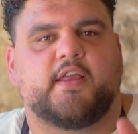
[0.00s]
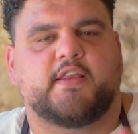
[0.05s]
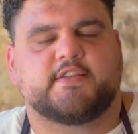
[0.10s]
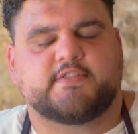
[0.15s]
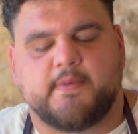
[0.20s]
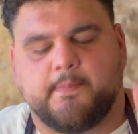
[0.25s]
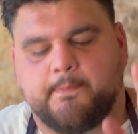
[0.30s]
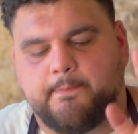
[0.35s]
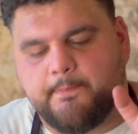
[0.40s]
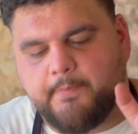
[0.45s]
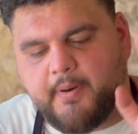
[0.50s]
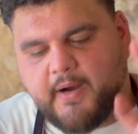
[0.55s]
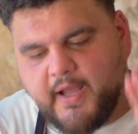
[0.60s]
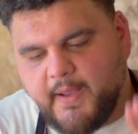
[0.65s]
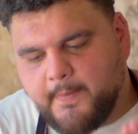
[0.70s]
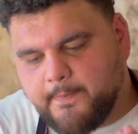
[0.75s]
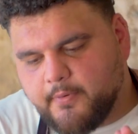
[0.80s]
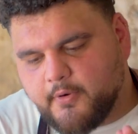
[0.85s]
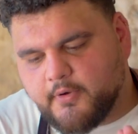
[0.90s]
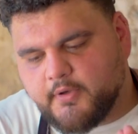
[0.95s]
It's a
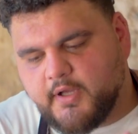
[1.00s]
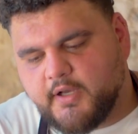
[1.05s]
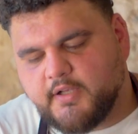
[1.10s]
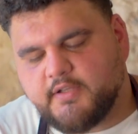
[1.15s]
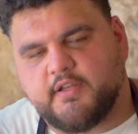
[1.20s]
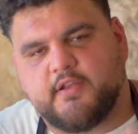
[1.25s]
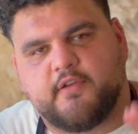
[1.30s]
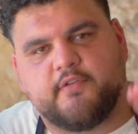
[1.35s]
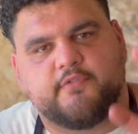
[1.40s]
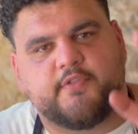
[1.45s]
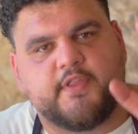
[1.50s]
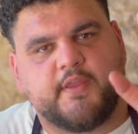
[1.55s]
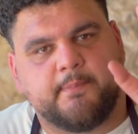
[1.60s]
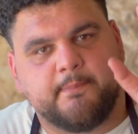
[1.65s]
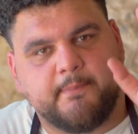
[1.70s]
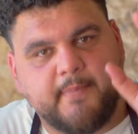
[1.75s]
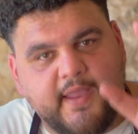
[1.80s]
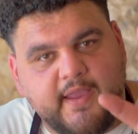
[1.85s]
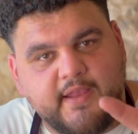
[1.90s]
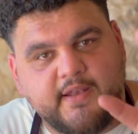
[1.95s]
byproduct of the
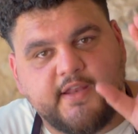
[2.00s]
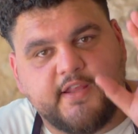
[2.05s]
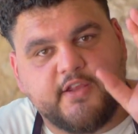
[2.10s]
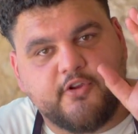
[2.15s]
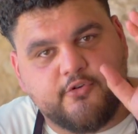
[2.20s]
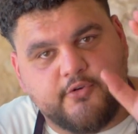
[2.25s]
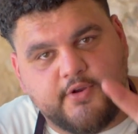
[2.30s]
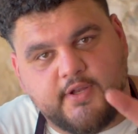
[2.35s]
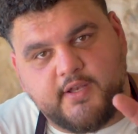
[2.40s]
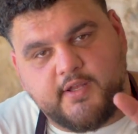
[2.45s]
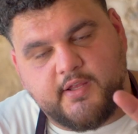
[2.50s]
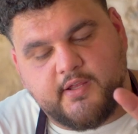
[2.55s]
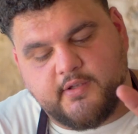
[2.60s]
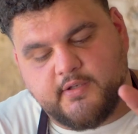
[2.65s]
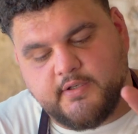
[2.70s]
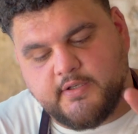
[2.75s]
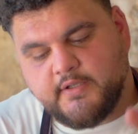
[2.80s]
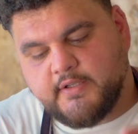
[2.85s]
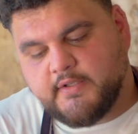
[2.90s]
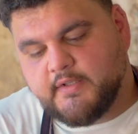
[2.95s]
main
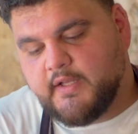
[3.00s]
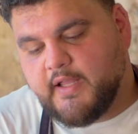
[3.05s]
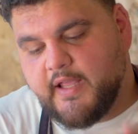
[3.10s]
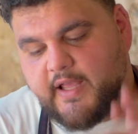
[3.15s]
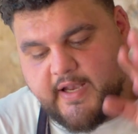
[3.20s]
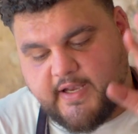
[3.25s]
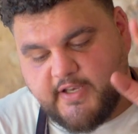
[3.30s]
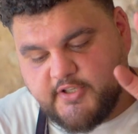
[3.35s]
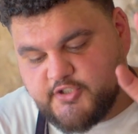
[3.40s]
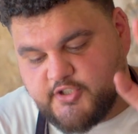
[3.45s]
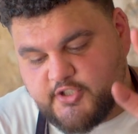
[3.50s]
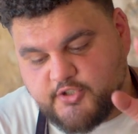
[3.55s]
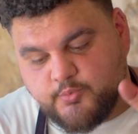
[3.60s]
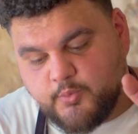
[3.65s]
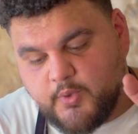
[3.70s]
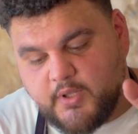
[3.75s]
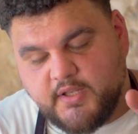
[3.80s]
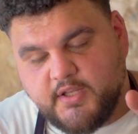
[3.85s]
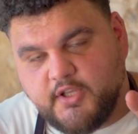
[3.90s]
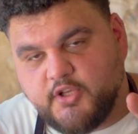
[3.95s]
ingredient. And it's just
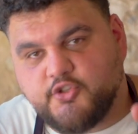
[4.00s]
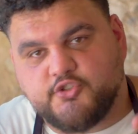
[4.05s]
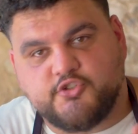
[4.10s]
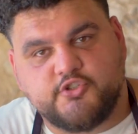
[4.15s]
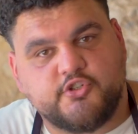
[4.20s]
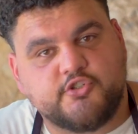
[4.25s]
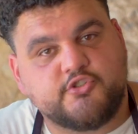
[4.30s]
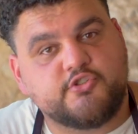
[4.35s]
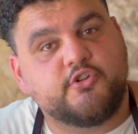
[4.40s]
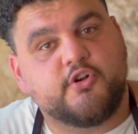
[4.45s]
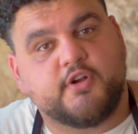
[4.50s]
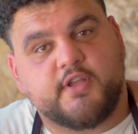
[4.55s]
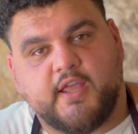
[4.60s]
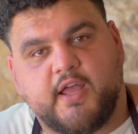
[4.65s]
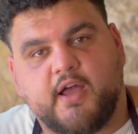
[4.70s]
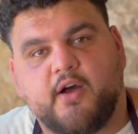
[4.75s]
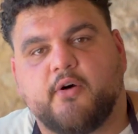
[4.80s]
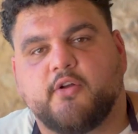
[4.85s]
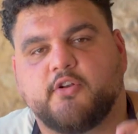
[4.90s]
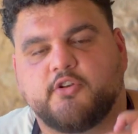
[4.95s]
one that you should just knock
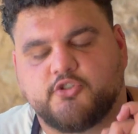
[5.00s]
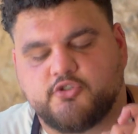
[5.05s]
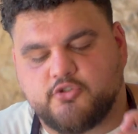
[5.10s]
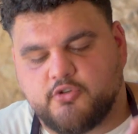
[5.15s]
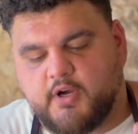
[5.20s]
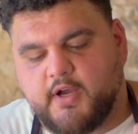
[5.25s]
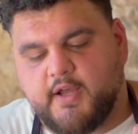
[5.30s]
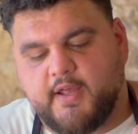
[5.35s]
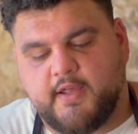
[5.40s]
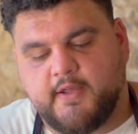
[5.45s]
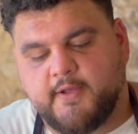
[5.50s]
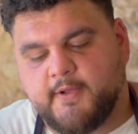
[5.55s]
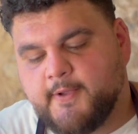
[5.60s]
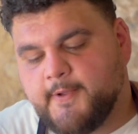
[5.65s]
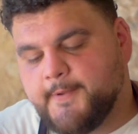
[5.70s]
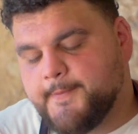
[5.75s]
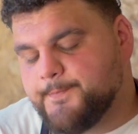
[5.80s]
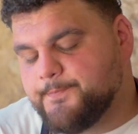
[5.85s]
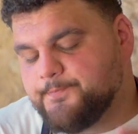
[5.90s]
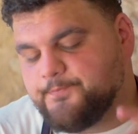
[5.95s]
out and try.
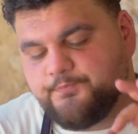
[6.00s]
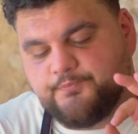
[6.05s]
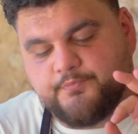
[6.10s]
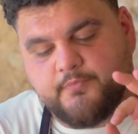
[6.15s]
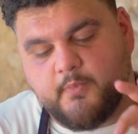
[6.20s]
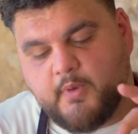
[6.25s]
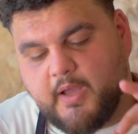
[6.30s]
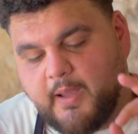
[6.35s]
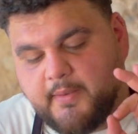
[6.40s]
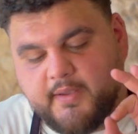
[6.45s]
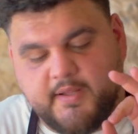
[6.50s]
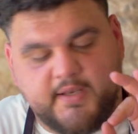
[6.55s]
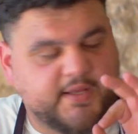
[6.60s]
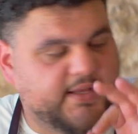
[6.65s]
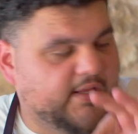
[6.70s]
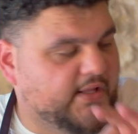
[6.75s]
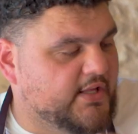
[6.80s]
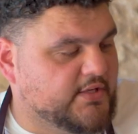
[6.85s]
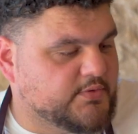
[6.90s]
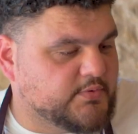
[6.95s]
I'm gonna
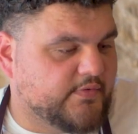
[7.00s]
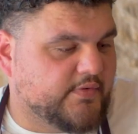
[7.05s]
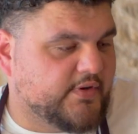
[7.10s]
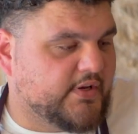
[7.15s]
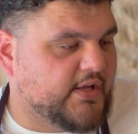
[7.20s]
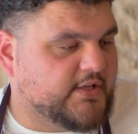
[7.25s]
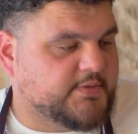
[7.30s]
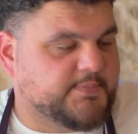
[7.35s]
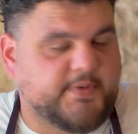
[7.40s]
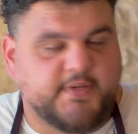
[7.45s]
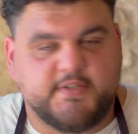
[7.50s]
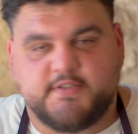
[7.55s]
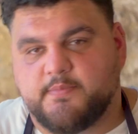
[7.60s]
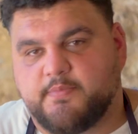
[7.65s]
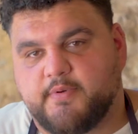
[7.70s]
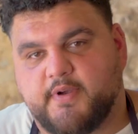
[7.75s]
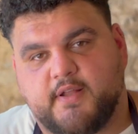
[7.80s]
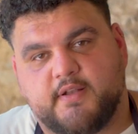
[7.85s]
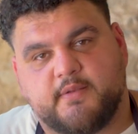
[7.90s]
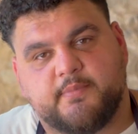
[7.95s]
eat this with a nice piece of
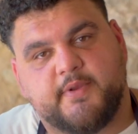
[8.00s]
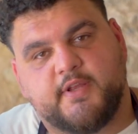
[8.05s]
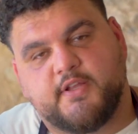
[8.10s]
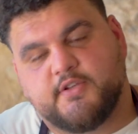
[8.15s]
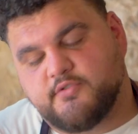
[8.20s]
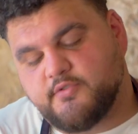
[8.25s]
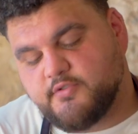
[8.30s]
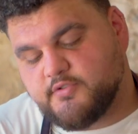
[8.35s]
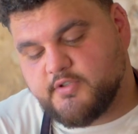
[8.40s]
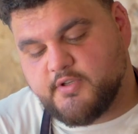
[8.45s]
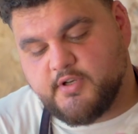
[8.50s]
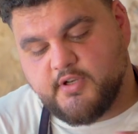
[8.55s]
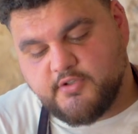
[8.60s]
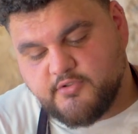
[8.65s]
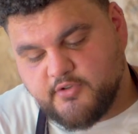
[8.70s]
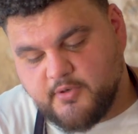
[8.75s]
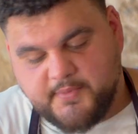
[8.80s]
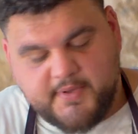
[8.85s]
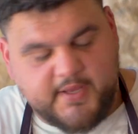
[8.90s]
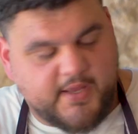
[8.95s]
bread. Me and George are gonna
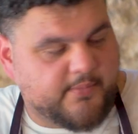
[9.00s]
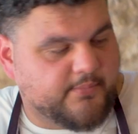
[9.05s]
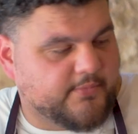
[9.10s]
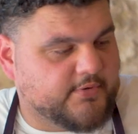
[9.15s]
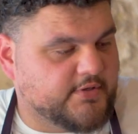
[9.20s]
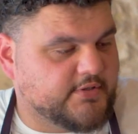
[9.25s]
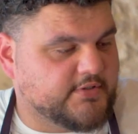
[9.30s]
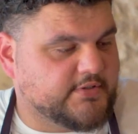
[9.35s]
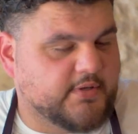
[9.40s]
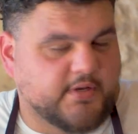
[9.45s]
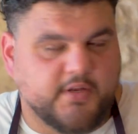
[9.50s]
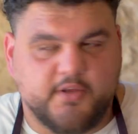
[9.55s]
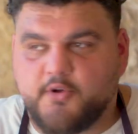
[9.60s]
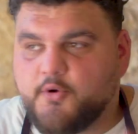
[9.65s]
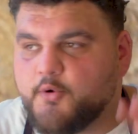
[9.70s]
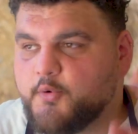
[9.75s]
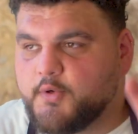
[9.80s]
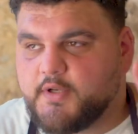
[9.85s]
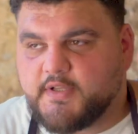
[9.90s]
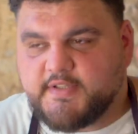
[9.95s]
drop cameras. I'm gonna
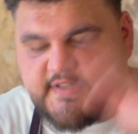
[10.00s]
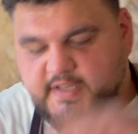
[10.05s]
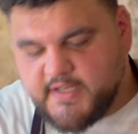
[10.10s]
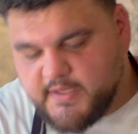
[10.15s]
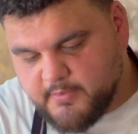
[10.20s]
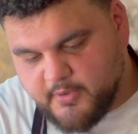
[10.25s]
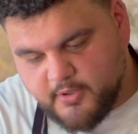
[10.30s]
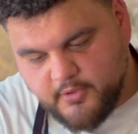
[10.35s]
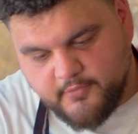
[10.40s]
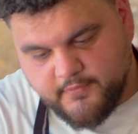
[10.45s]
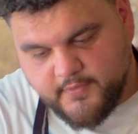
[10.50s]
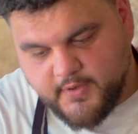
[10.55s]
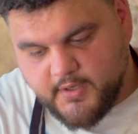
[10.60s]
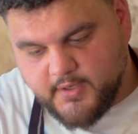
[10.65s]
call the team over.